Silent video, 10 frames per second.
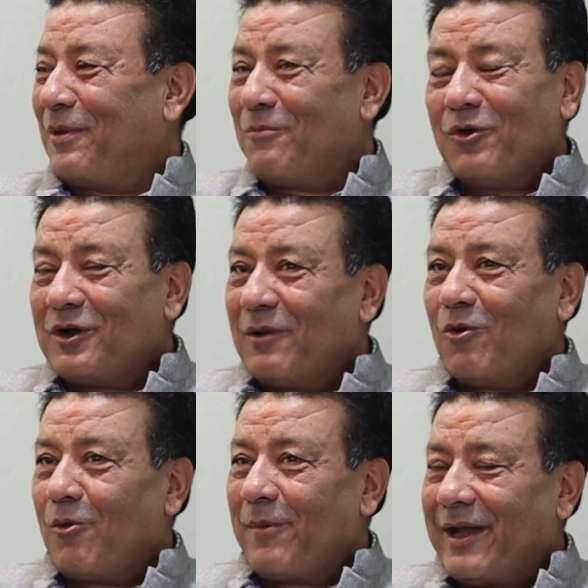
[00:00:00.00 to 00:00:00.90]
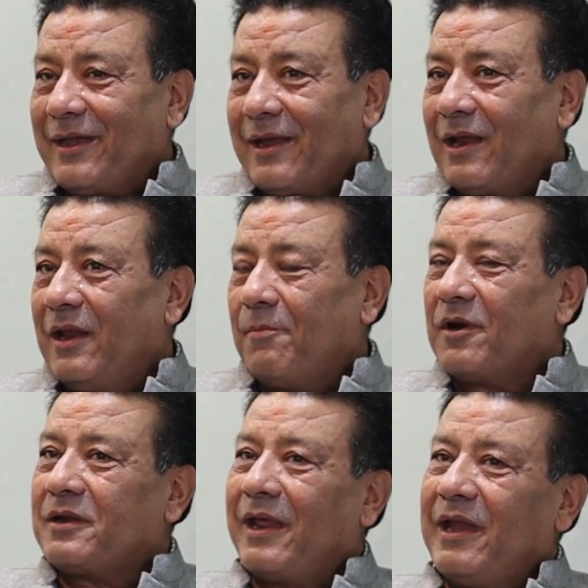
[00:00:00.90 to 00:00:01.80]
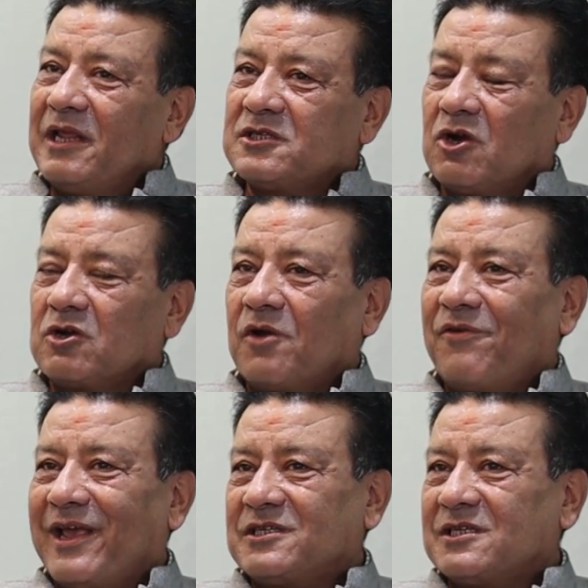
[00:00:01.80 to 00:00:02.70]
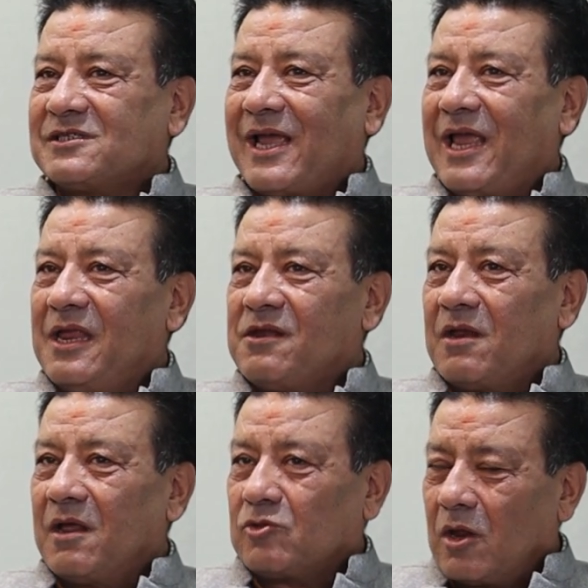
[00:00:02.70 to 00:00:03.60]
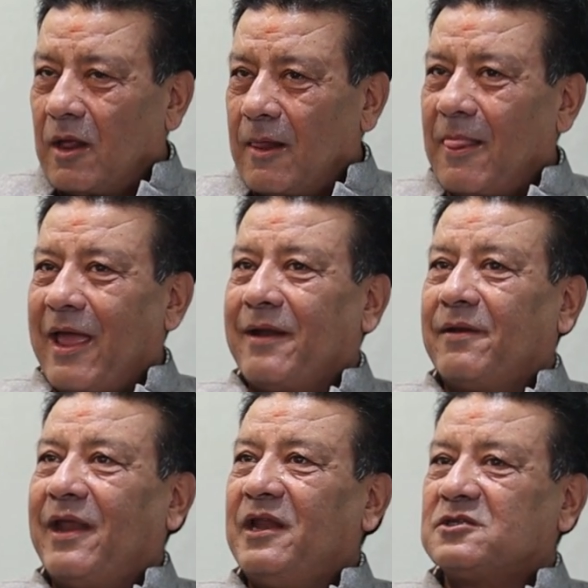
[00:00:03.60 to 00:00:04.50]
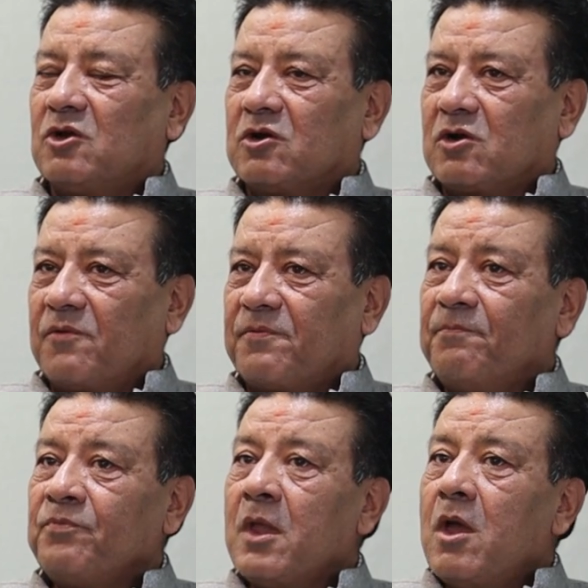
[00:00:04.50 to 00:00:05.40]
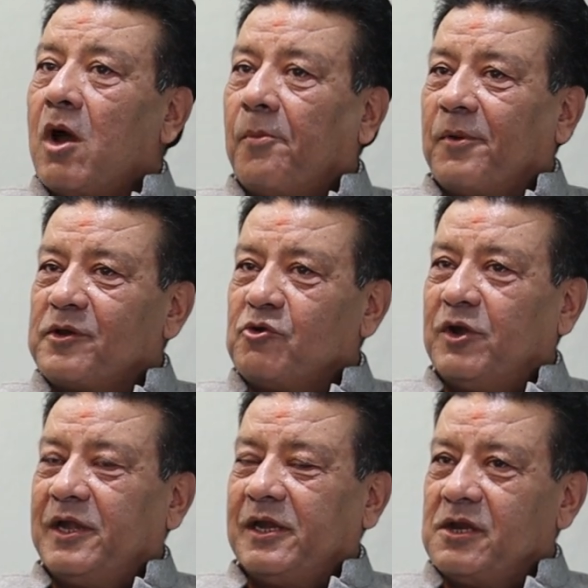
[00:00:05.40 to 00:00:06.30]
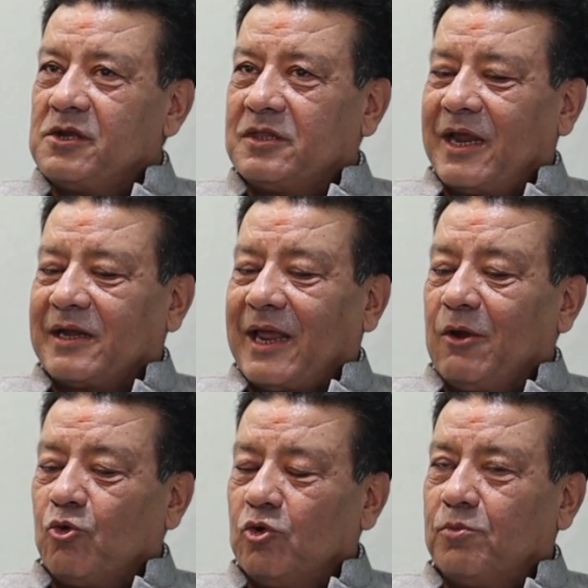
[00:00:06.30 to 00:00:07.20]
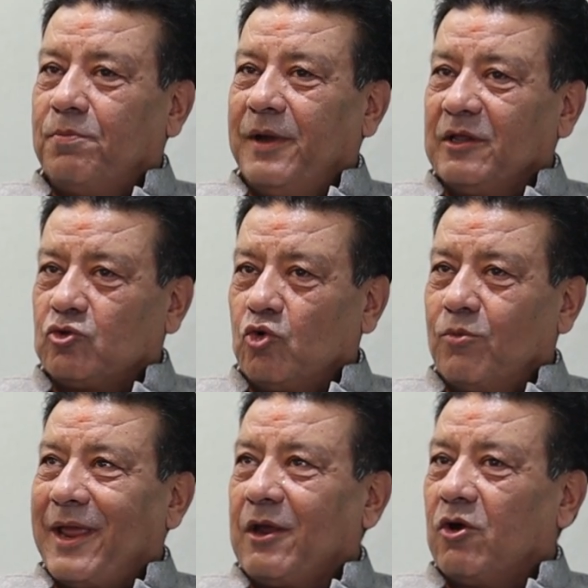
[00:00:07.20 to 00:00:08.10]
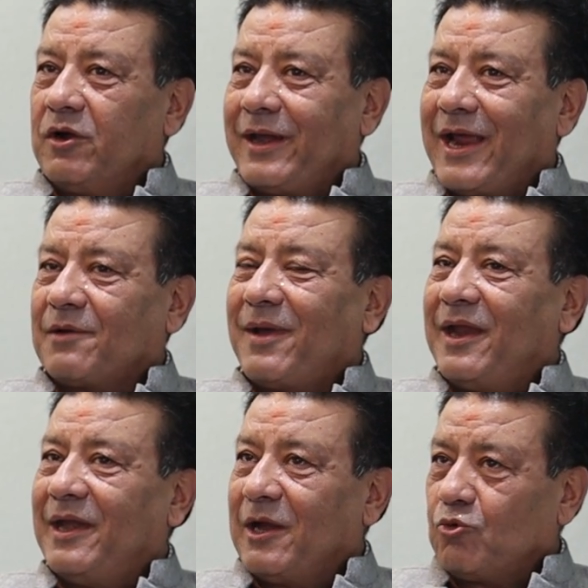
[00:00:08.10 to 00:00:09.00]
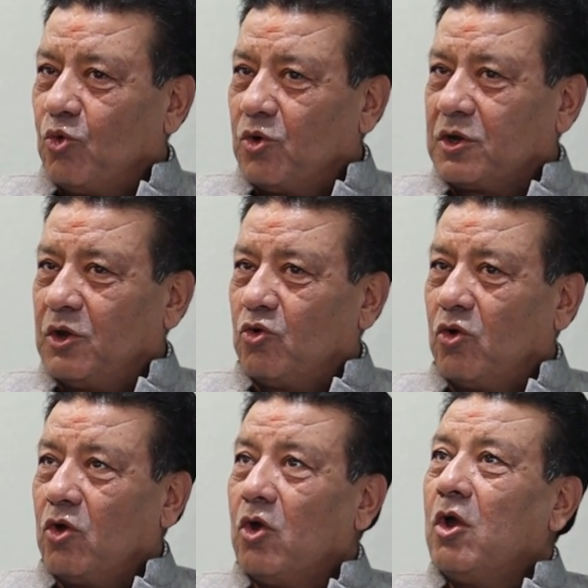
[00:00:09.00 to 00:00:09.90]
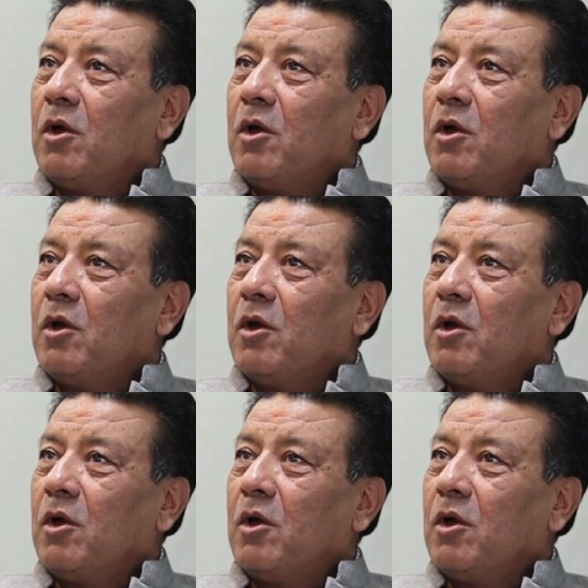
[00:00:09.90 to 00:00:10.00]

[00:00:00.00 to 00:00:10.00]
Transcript: have to be more diplomatic, diplomatic about it. But exactly. any sort of exercise uh, uh, and any sort of opportunities that I could bring through my contact, my network, you know,